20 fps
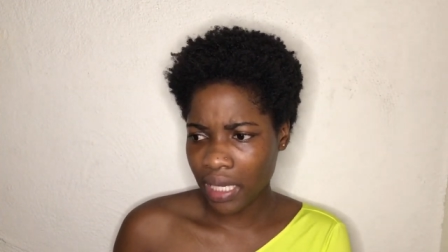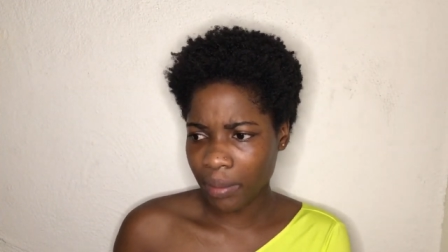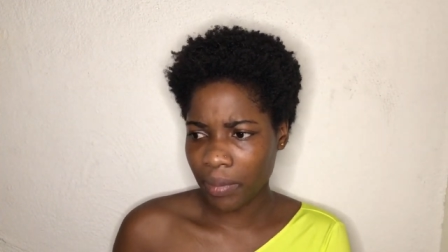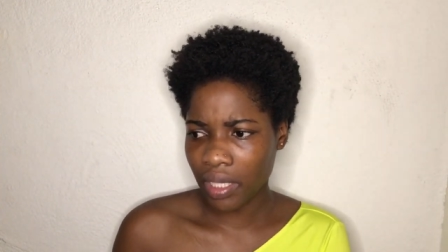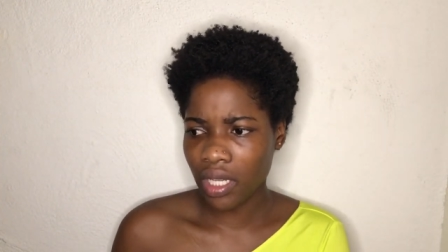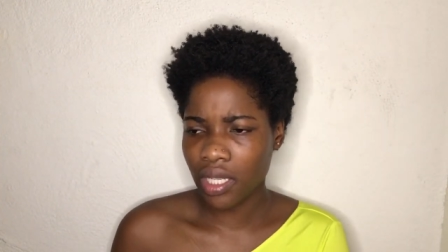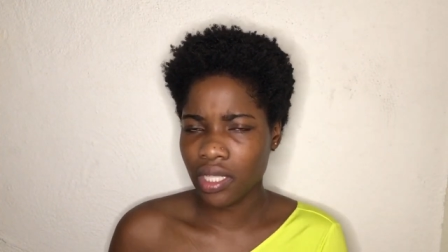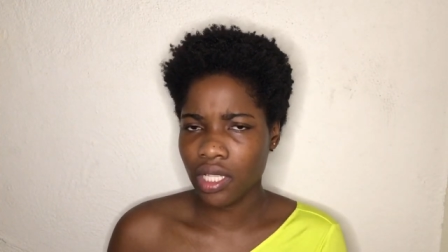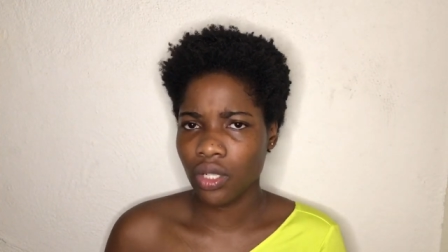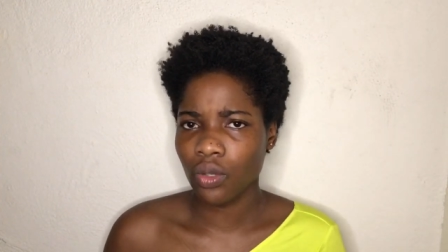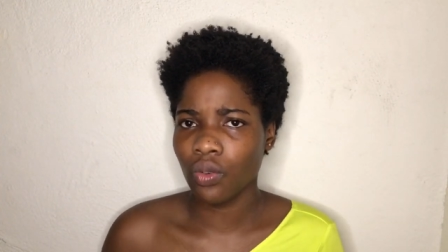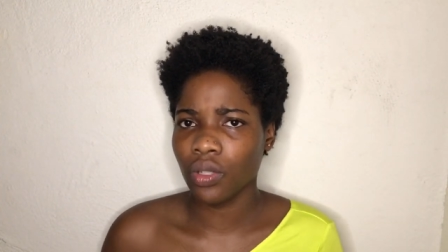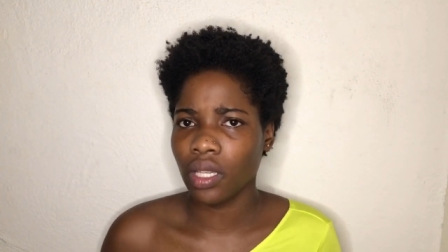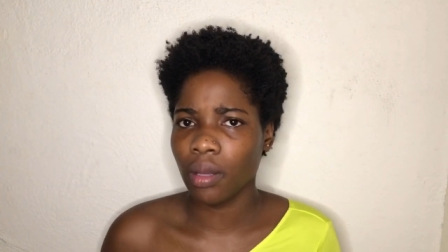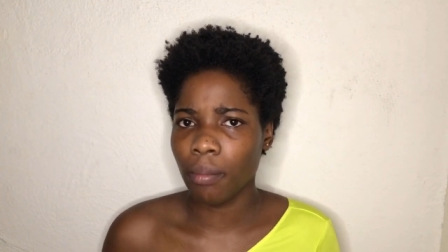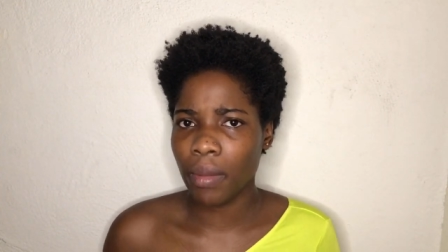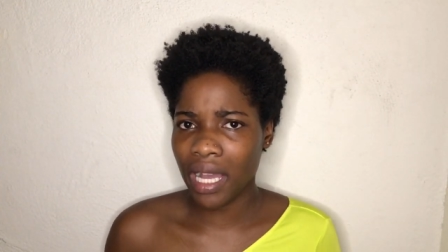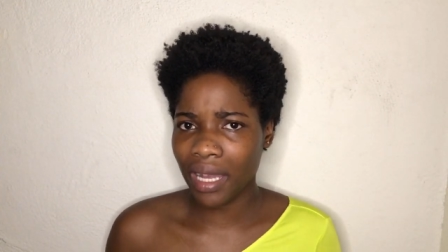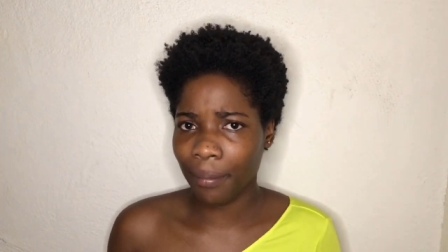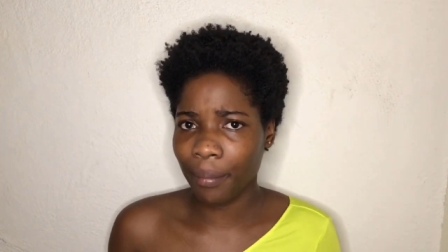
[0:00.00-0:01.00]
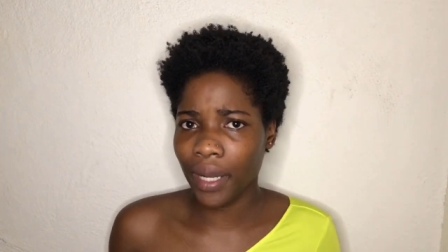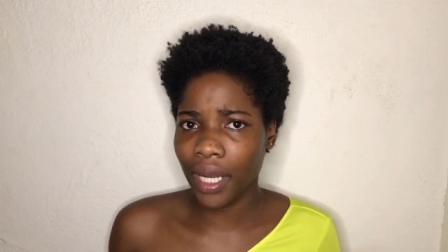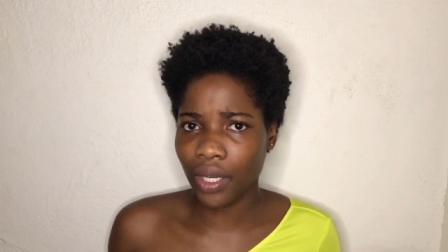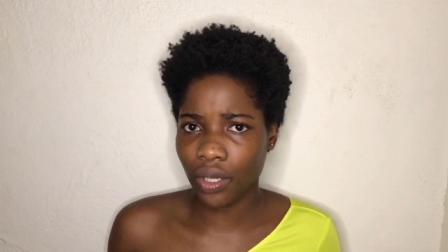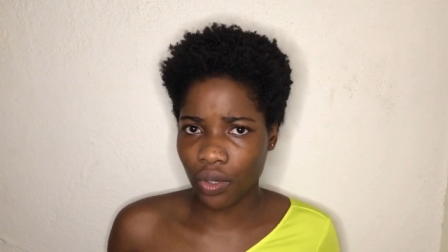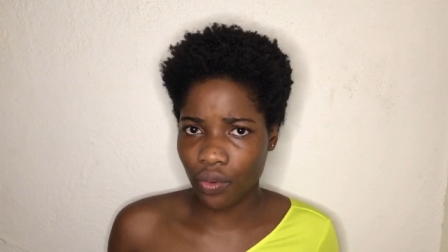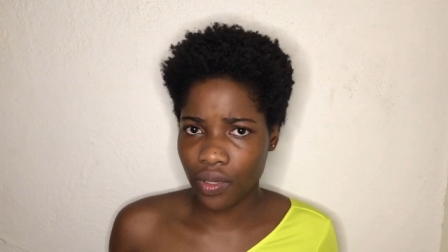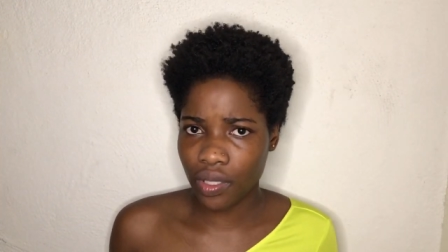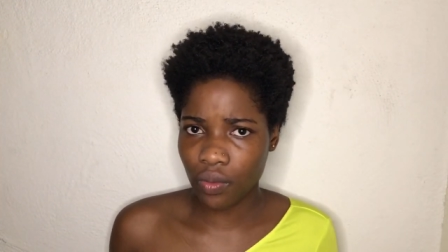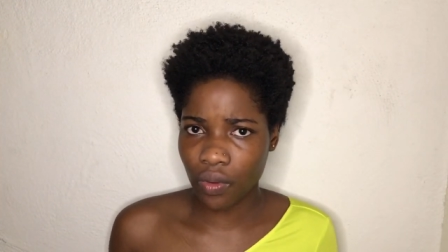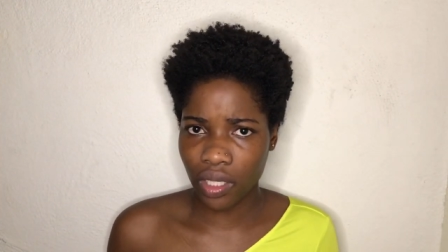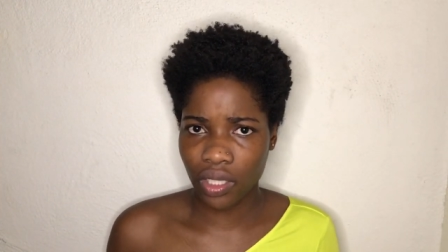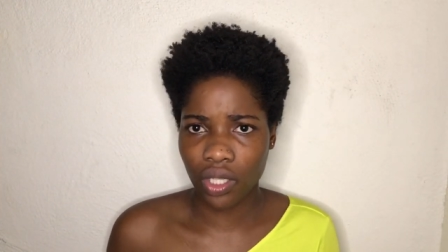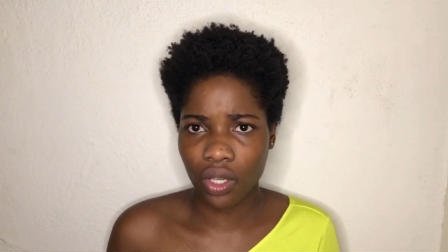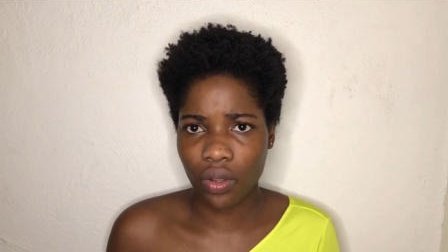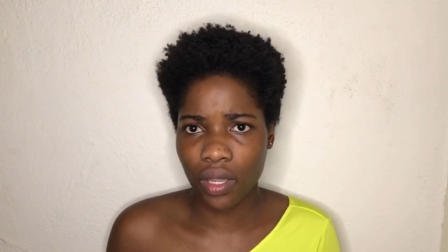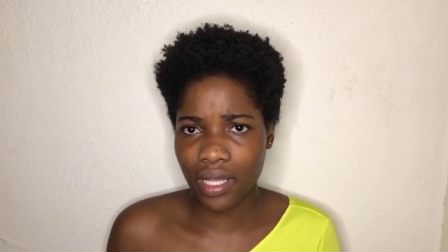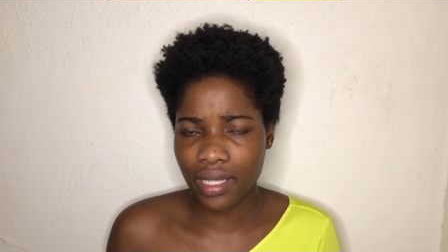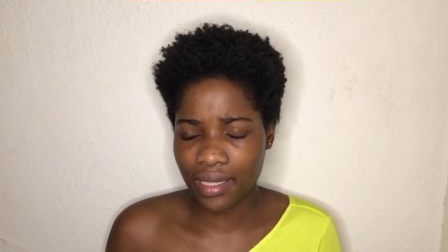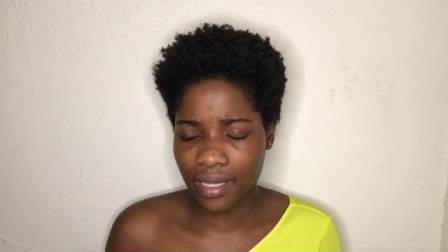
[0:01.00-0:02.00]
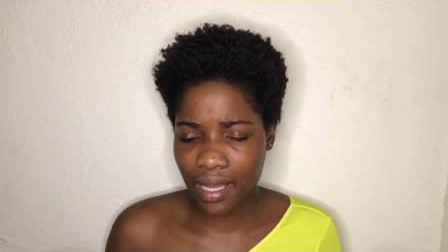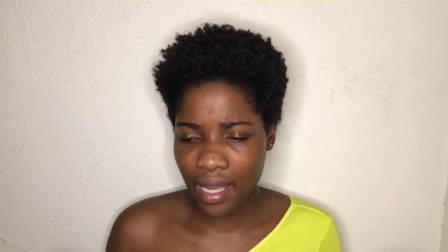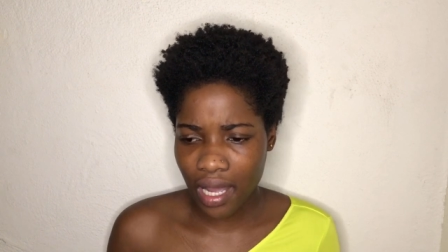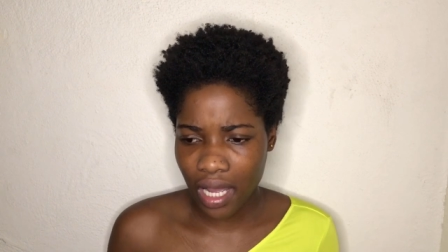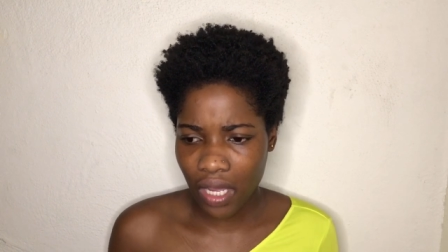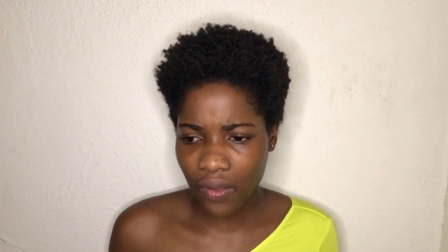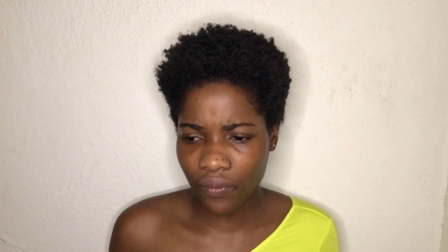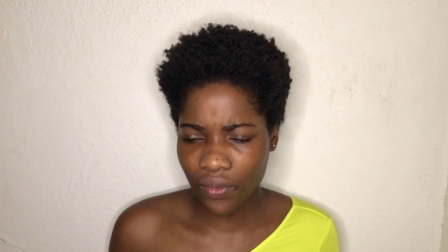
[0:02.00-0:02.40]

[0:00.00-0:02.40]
because you know your backpack now is what you're going to have,